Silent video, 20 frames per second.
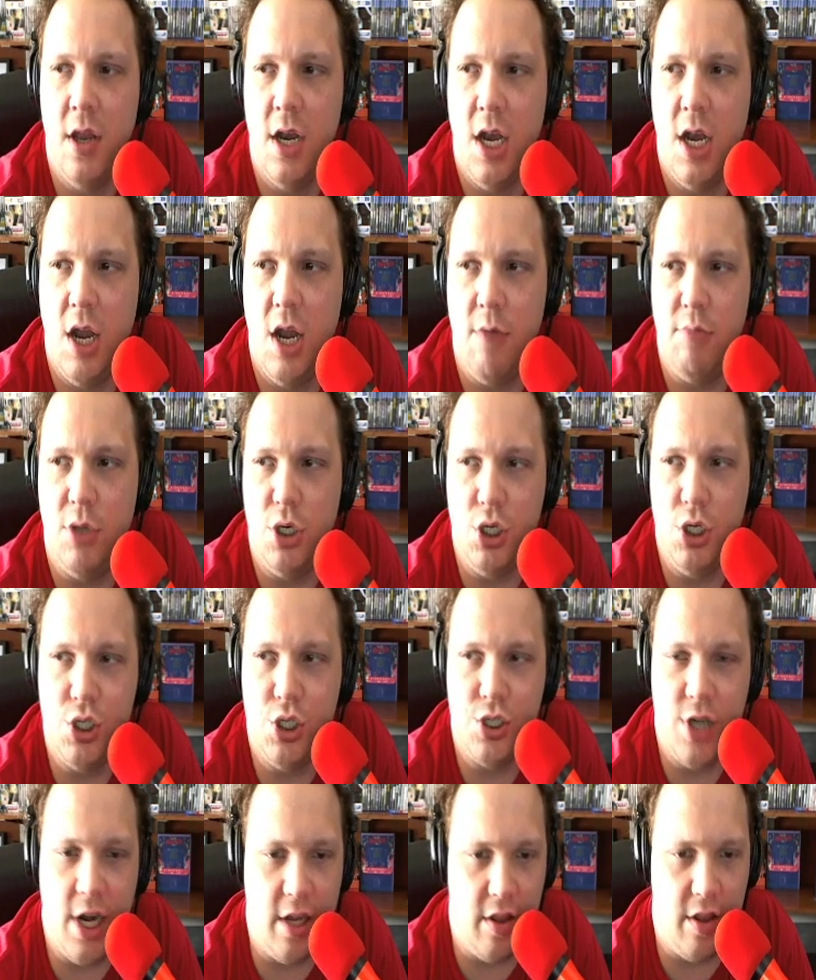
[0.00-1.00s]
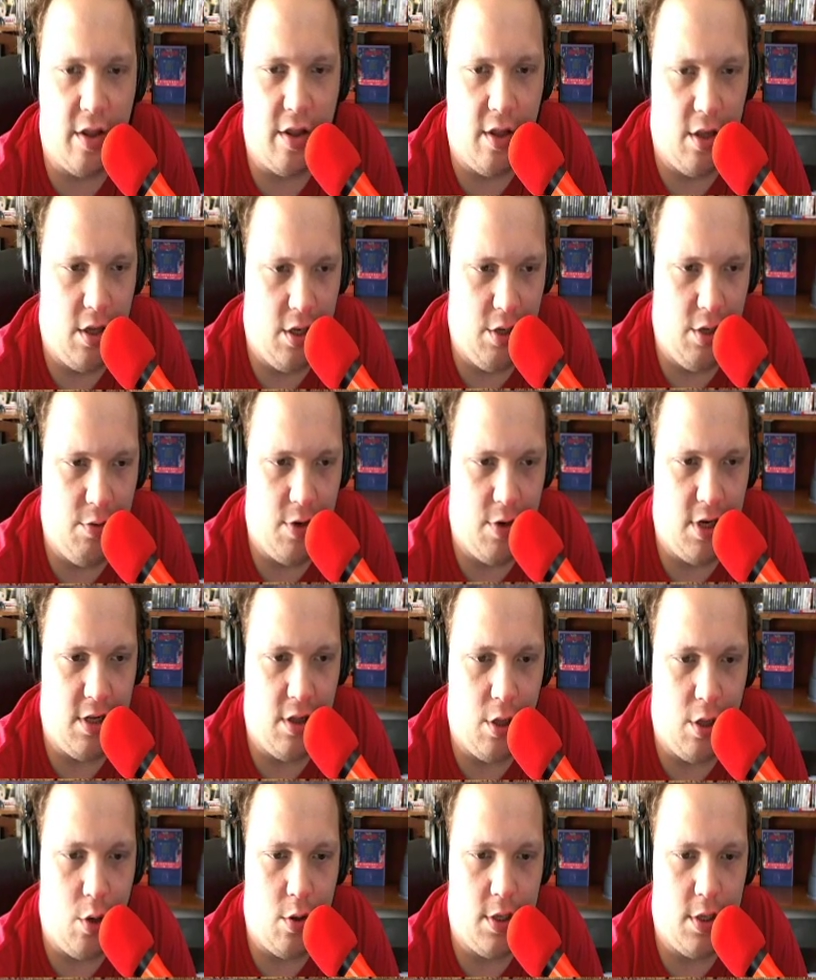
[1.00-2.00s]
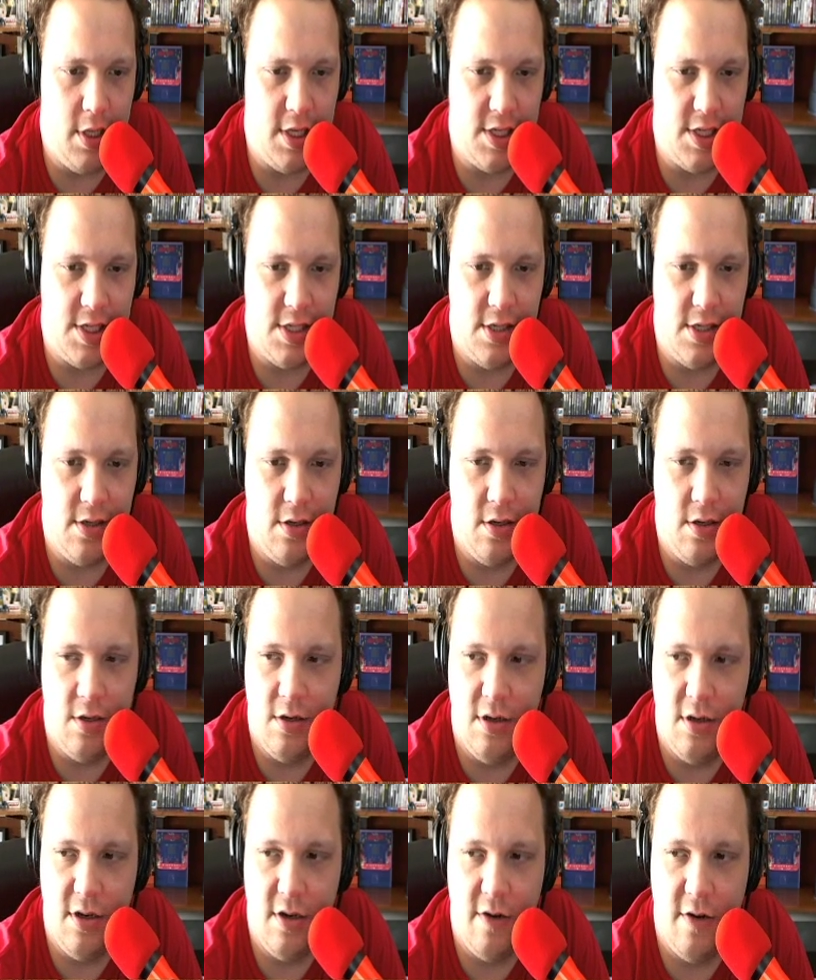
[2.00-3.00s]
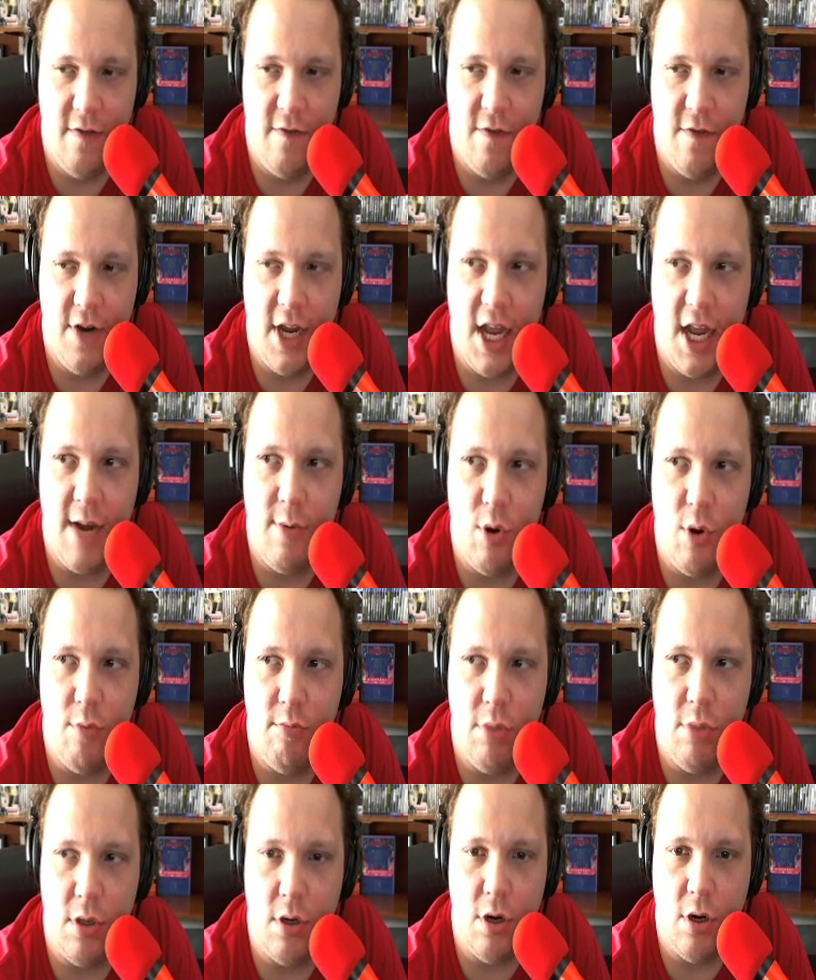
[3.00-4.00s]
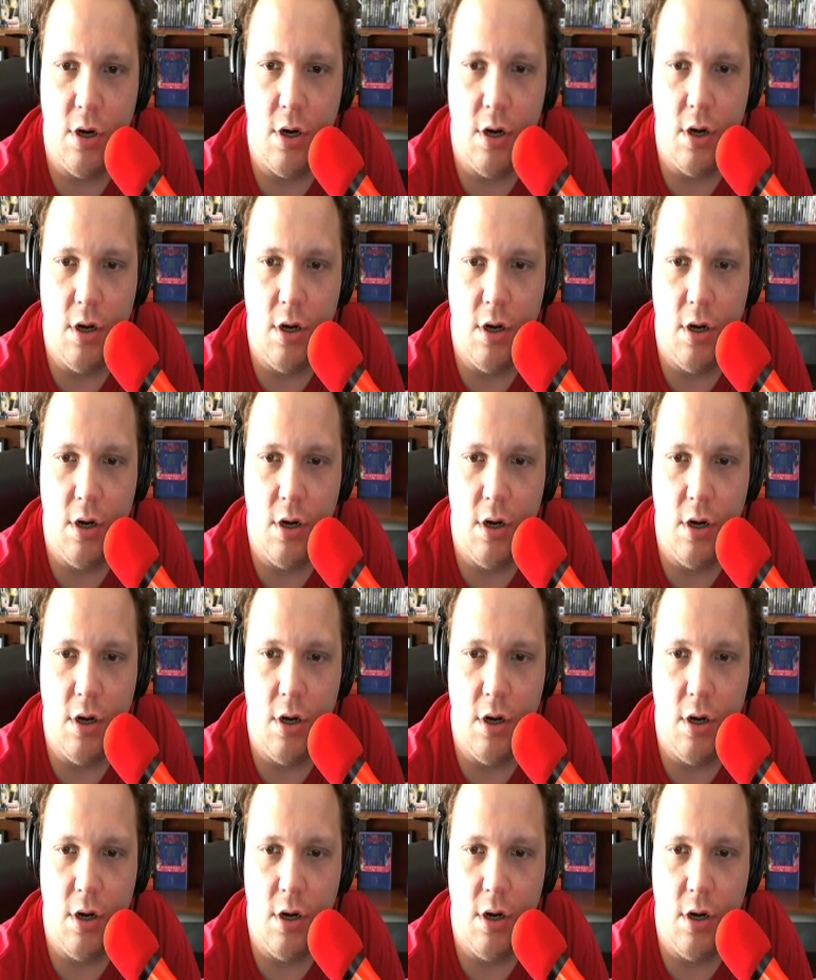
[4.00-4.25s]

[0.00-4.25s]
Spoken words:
Now blur strength, you want to lower this. Forget about blur.